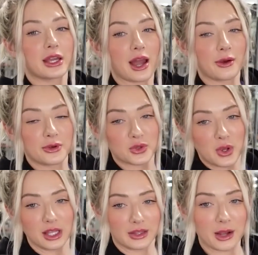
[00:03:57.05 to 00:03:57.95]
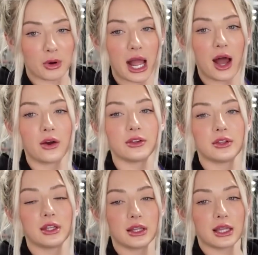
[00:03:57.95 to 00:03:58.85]
like I was doing the leg workout,
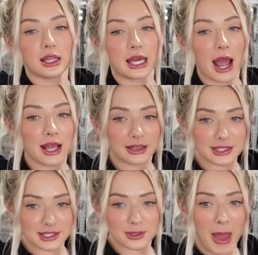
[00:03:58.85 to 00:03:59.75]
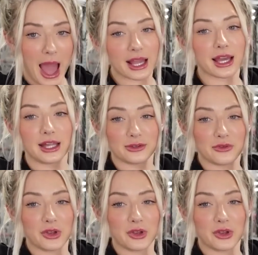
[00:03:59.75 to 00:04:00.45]
like I listened back on the